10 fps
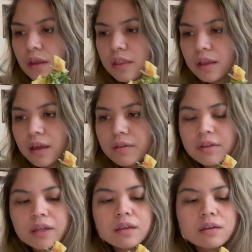I have
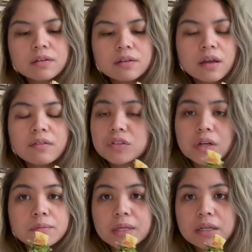a ton
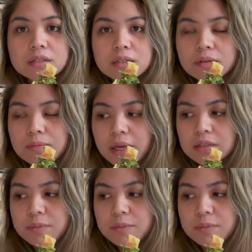of meetings back to